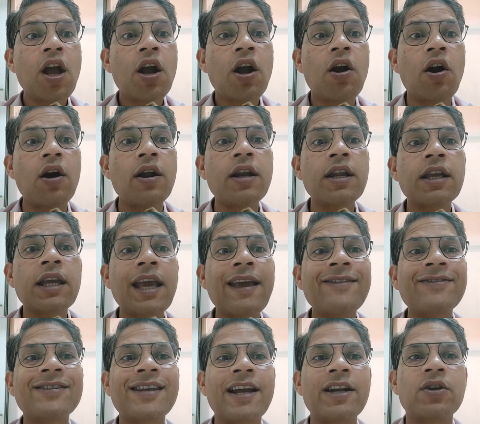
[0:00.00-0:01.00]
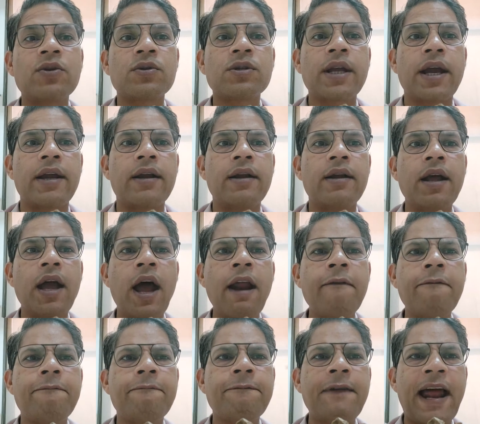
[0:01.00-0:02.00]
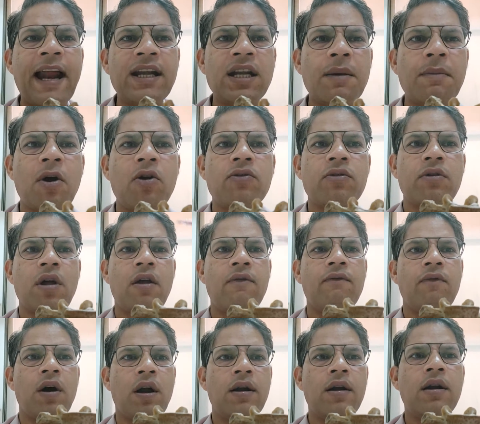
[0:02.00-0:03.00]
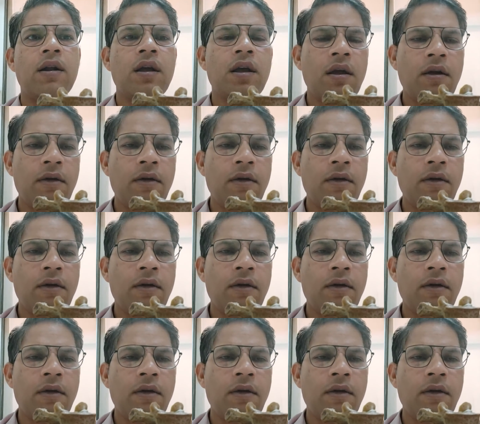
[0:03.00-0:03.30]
concave side to side and flat above to downward,